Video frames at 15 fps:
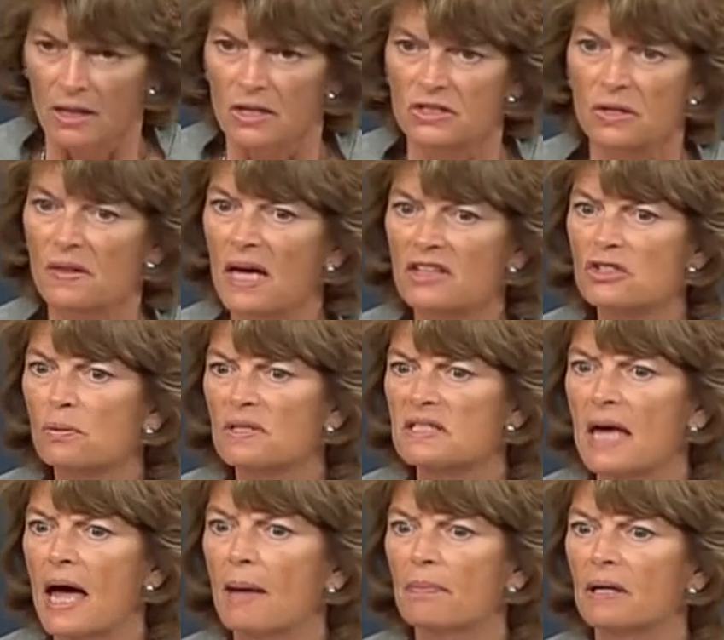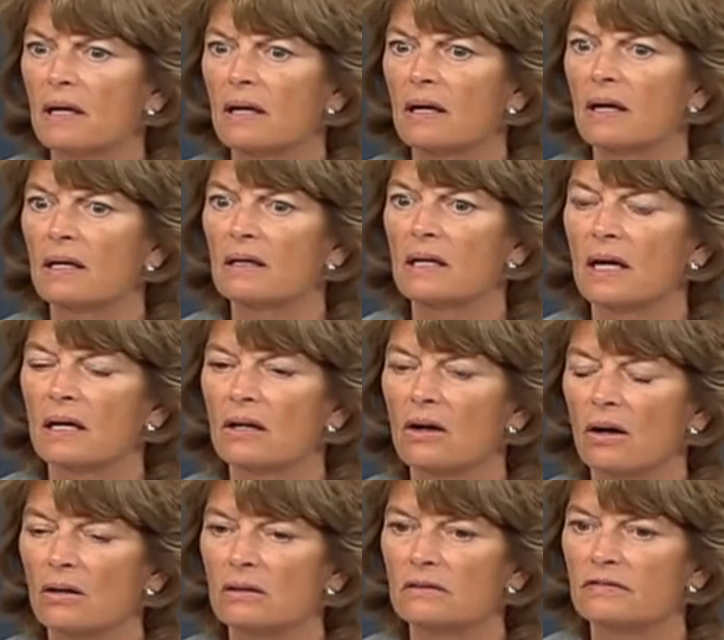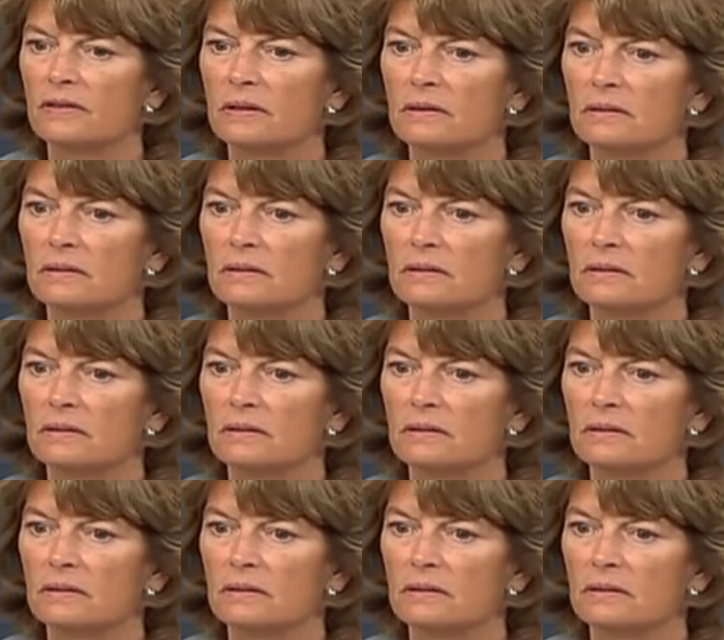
So that's what's happening in King Cove